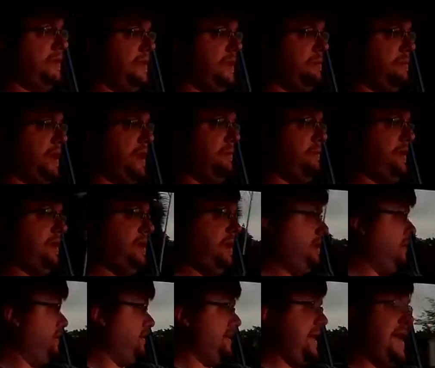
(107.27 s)
In my opinion,
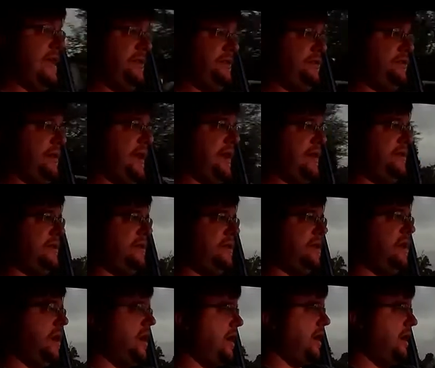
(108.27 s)
it just adds drag to the
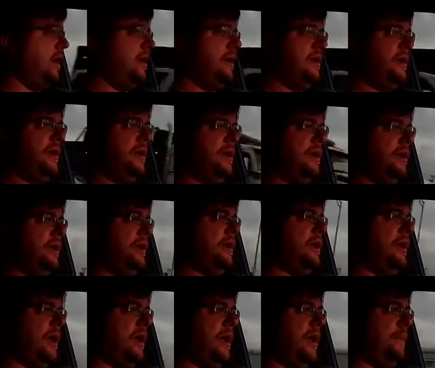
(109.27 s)
car.
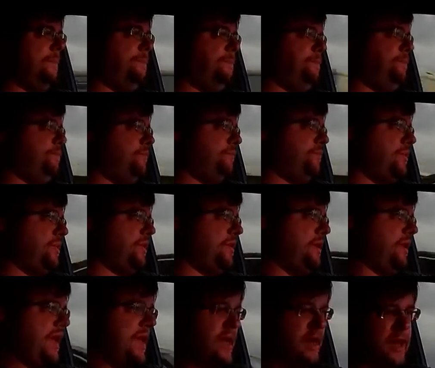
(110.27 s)
Um,
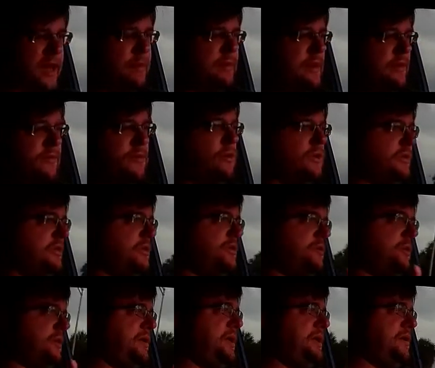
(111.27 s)
and I mean, of course, this
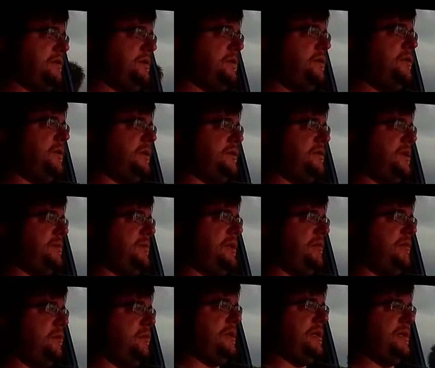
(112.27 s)
one does too on some
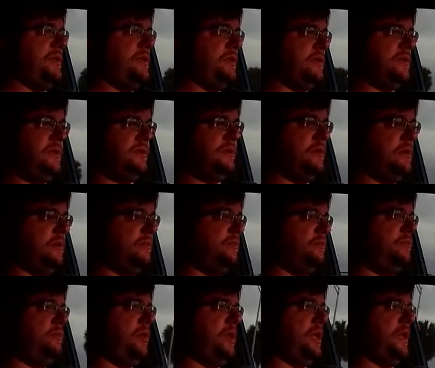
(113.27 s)
level because it's, you know,
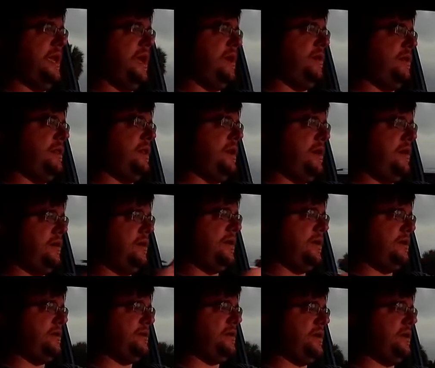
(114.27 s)
pulling air in there, and
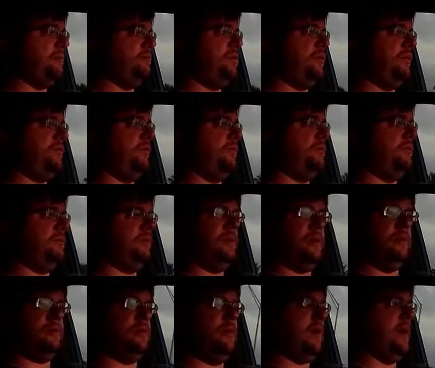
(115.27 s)
then it's getting put, you
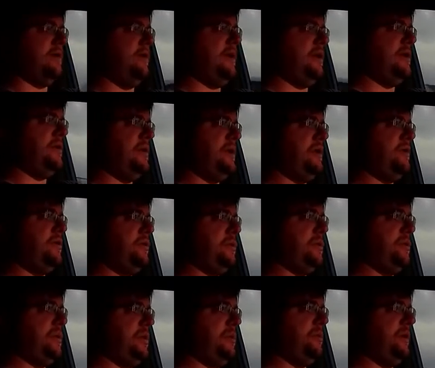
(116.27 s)
know, directly into the
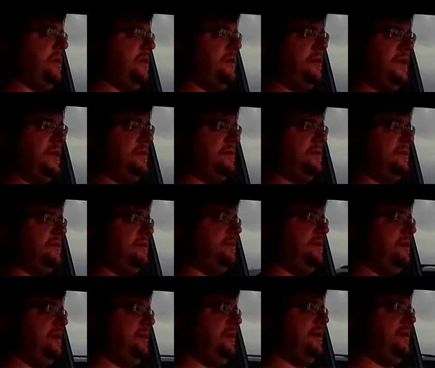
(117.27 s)
intercooler. But that's,
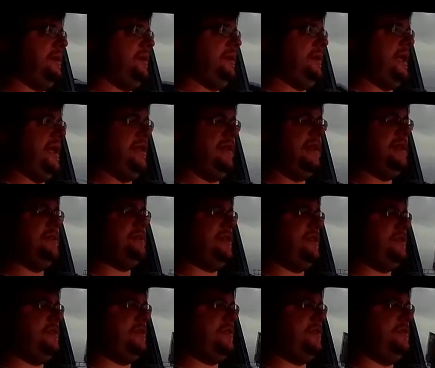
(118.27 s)
at least
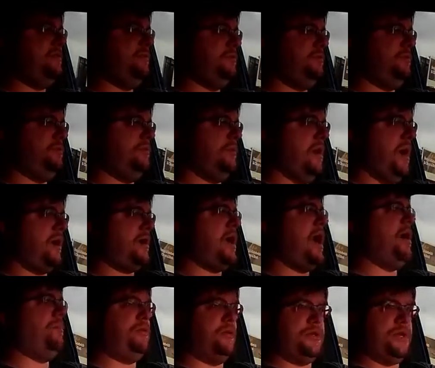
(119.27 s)
it's
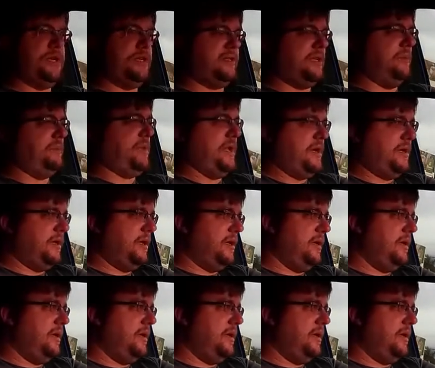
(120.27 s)
accomplishing something.